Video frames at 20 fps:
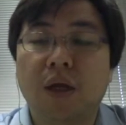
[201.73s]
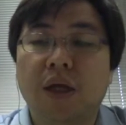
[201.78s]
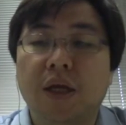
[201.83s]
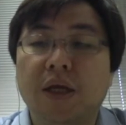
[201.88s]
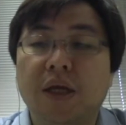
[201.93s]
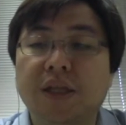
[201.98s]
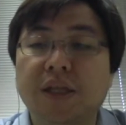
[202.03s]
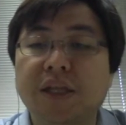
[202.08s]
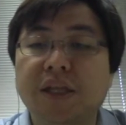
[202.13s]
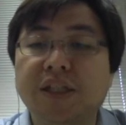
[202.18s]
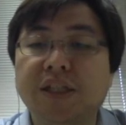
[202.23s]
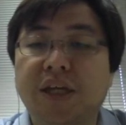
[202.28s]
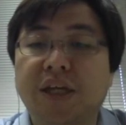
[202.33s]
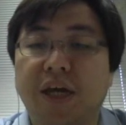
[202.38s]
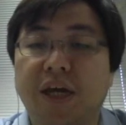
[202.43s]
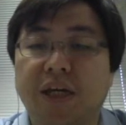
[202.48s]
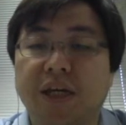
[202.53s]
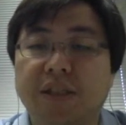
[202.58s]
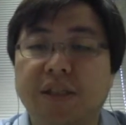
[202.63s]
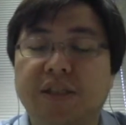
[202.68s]
In this
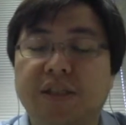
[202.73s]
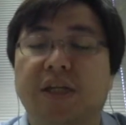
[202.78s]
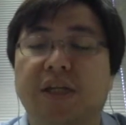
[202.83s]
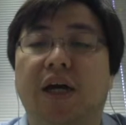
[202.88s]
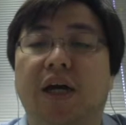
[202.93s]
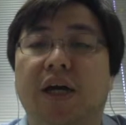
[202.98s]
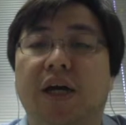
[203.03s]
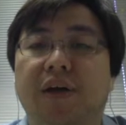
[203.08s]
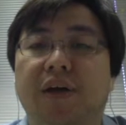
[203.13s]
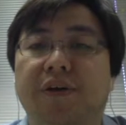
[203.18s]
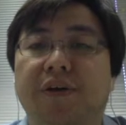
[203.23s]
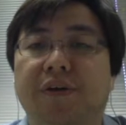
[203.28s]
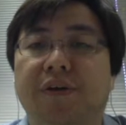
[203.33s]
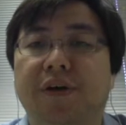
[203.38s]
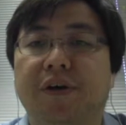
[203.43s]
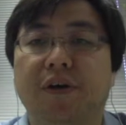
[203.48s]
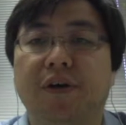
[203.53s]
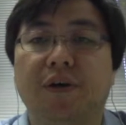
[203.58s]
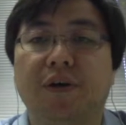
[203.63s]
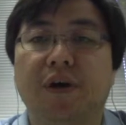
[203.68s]
case, I'm gonna
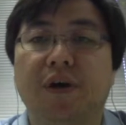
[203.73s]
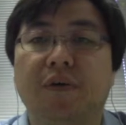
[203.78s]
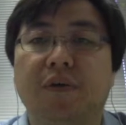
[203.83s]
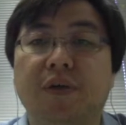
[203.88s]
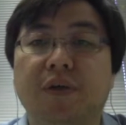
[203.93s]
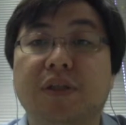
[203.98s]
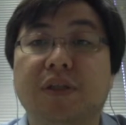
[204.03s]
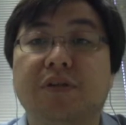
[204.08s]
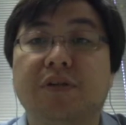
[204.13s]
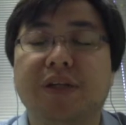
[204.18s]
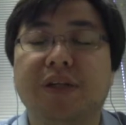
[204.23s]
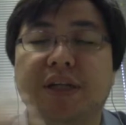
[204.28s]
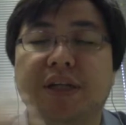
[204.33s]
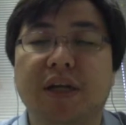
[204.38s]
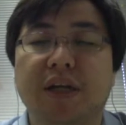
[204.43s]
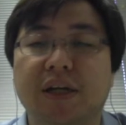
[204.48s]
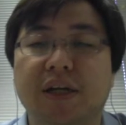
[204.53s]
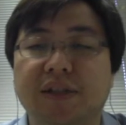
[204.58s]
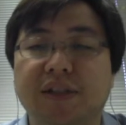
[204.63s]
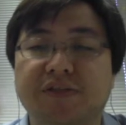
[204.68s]
call our 3
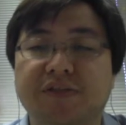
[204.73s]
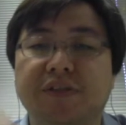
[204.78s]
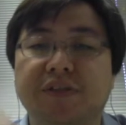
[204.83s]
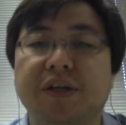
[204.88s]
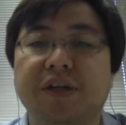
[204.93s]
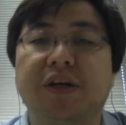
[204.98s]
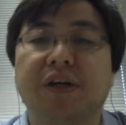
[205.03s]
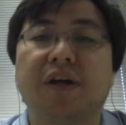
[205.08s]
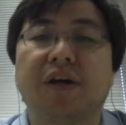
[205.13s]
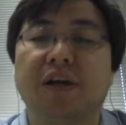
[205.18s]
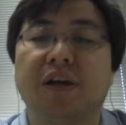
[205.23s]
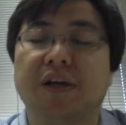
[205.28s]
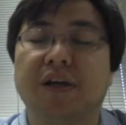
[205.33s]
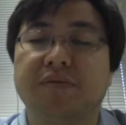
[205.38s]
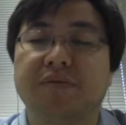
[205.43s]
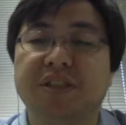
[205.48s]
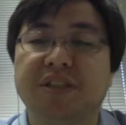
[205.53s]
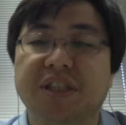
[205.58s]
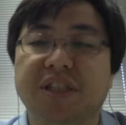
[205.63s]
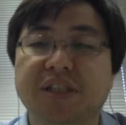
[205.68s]
lines for the column
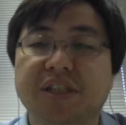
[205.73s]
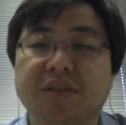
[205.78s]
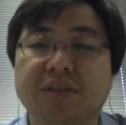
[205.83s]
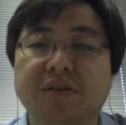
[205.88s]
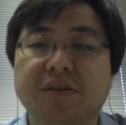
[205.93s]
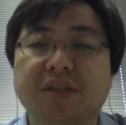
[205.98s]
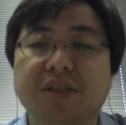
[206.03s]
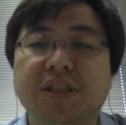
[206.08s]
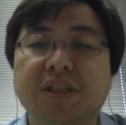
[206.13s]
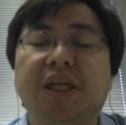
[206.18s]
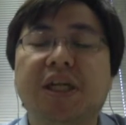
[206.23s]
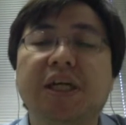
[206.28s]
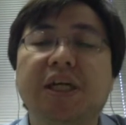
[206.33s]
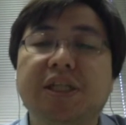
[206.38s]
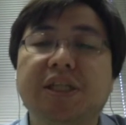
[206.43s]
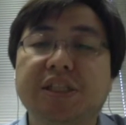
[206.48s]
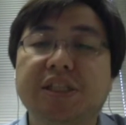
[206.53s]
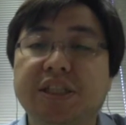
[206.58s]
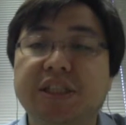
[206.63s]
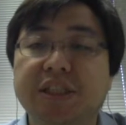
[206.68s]
selectors
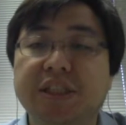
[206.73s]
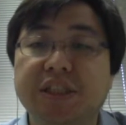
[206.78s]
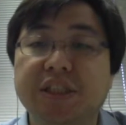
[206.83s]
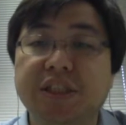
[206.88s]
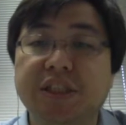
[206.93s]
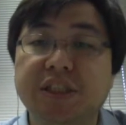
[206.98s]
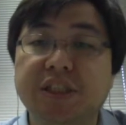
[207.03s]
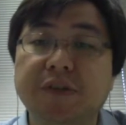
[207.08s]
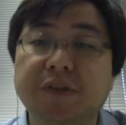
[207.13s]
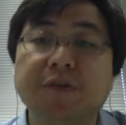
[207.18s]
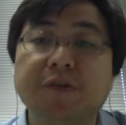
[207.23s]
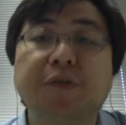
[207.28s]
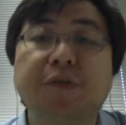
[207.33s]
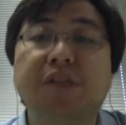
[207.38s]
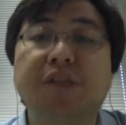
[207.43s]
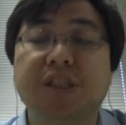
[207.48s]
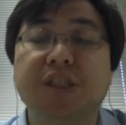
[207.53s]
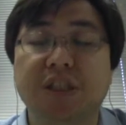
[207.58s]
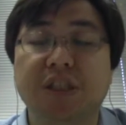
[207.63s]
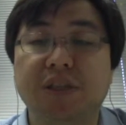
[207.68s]
C0,
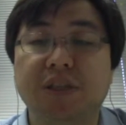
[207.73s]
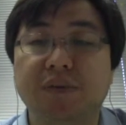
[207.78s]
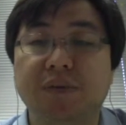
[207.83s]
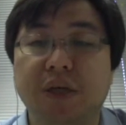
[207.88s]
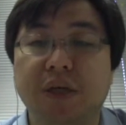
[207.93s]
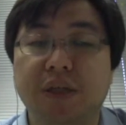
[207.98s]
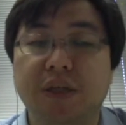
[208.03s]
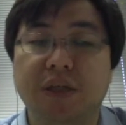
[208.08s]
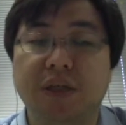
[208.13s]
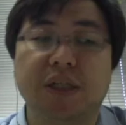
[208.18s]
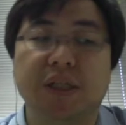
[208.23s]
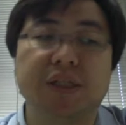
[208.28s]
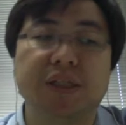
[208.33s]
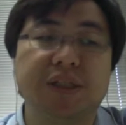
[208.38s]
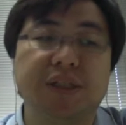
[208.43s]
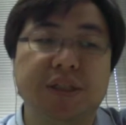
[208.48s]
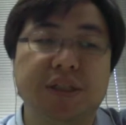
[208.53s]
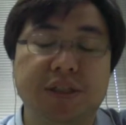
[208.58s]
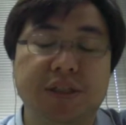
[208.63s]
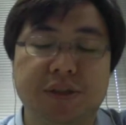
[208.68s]
C1, and
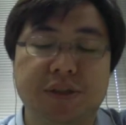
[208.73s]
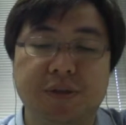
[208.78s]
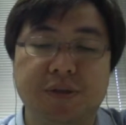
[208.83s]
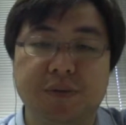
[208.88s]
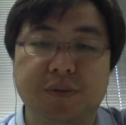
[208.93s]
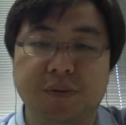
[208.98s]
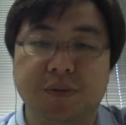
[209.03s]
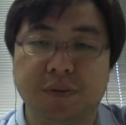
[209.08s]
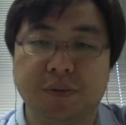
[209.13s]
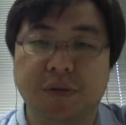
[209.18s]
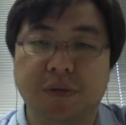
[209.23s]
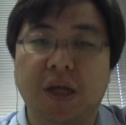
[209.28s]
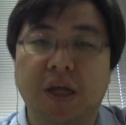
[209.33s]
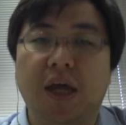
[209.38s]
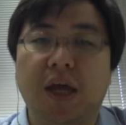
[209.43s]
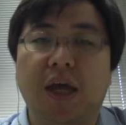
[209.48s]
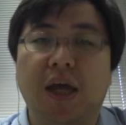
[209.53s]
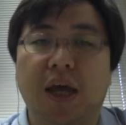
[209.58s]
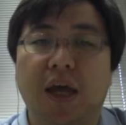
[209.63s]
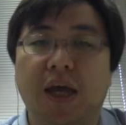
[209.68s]
C2,
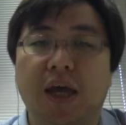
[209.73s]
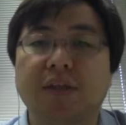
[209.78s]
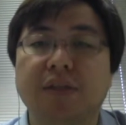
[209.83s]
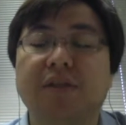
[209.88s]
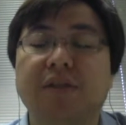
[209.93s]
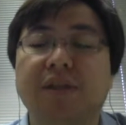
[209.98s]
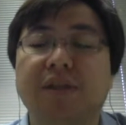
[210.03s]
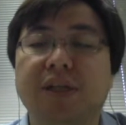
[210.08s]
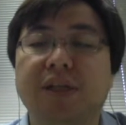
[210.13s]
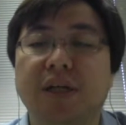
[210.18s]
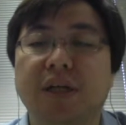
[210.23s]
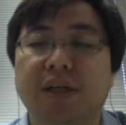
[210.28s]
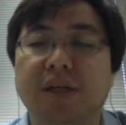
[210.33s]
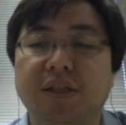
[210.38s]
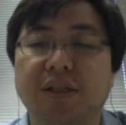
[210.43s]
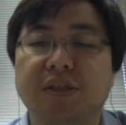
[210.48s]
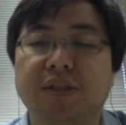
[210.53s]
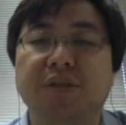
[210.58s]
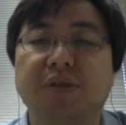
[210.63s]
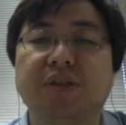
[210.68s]
and 3
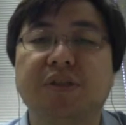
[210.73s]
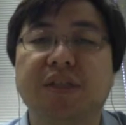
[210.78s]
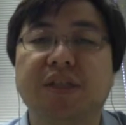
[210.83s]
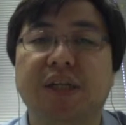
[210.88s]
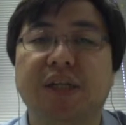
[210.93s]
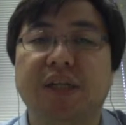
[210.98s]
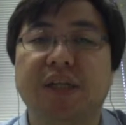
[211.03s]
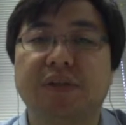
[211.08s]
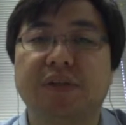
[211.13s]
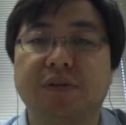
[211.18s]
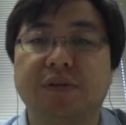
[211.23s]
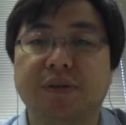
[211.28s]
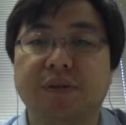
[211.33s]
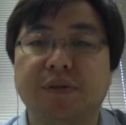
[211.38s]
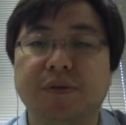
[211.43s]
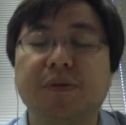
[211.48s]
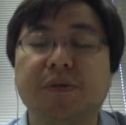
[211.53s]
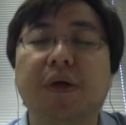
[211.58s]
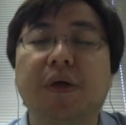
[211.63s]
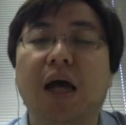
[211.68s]
lines to select the
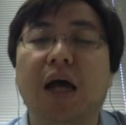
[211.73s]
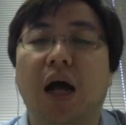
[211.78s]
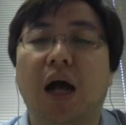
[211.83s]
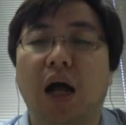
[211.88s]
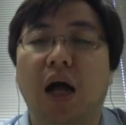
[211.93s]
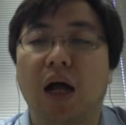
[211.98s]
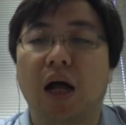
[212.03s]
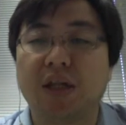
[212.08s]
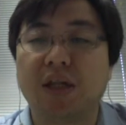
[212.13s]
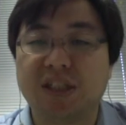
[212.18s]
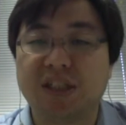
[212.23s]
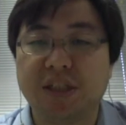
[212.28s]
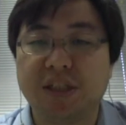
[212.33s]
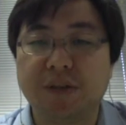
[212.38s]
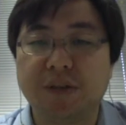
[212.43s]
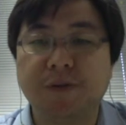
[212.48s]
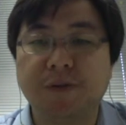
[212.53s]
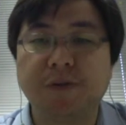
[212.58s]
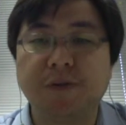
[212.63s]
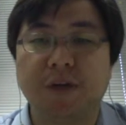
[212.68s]
row
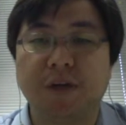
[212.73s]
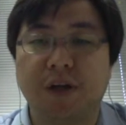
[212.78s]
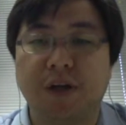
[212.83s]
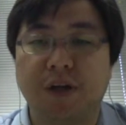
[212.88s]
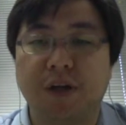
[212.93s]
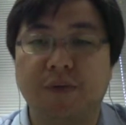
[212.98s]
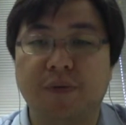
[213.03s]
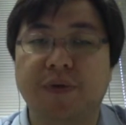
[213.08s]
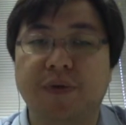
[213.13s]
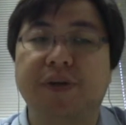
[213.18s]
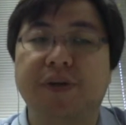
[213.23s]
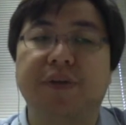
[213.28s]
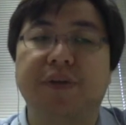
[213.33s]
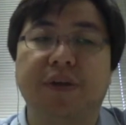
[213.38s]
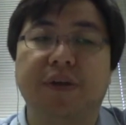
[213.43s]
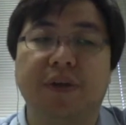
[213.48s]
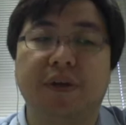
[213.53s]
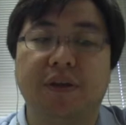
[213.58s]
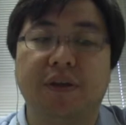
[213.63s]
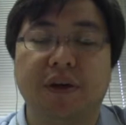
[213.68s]
R0, R1,
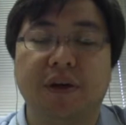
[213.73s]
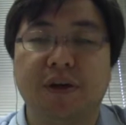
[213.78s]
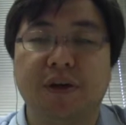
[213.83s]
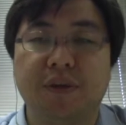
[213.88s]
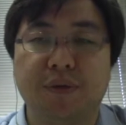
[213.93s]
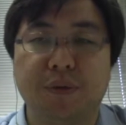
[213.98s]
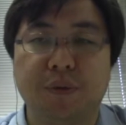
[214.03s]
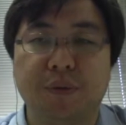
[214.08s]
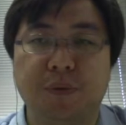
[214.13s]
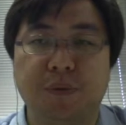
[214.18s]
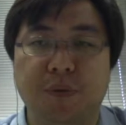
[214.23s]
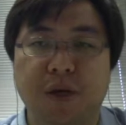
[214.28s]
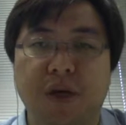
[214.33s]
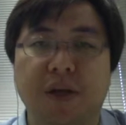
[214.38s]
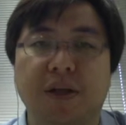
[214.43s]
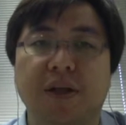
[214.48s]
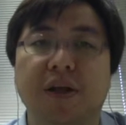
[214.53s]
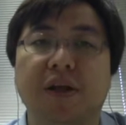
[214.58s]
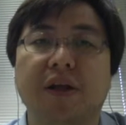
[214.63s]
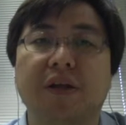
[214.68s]
and R2,
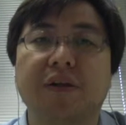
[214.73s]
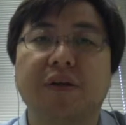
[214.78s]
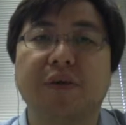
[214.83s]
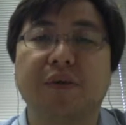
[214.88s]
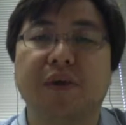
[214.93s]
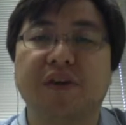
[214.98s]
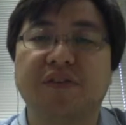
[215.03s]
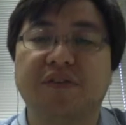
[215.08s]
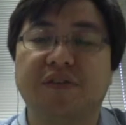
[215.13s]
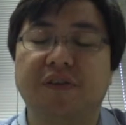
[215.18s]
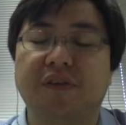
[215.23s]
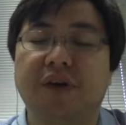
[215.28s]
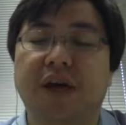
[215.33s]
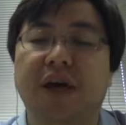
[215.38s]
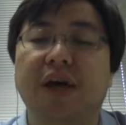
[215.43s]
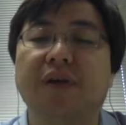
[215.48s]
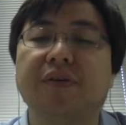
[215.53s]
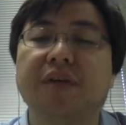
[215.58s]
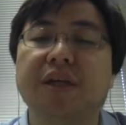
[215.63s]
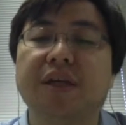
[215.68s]
and another one for
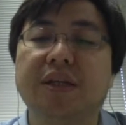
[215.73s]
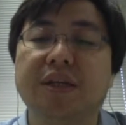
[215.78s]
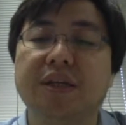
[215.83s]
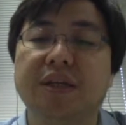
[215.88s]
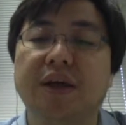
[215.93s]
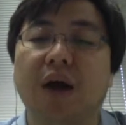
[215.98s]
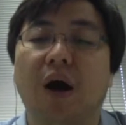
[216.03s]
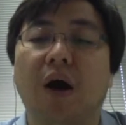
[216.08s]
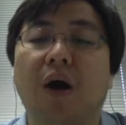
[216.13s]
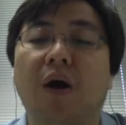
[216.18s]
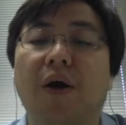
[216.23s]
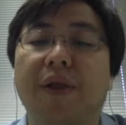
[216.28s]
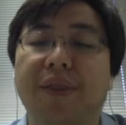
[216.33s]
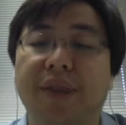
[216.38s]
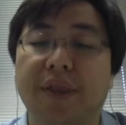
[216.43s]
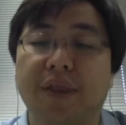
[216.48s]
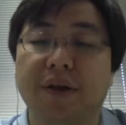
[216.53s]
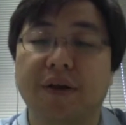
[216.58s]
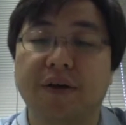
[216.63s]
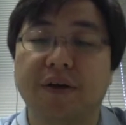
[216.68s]
LED on
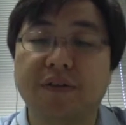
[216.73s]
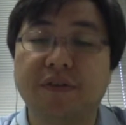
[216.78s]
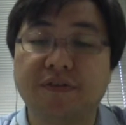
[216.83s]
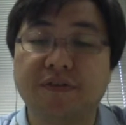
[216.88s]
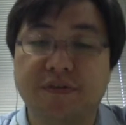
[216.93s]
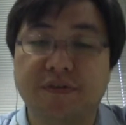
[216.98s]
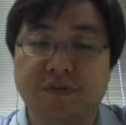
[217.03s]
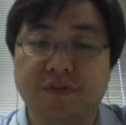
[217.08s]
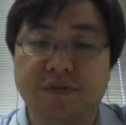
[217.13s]
and off.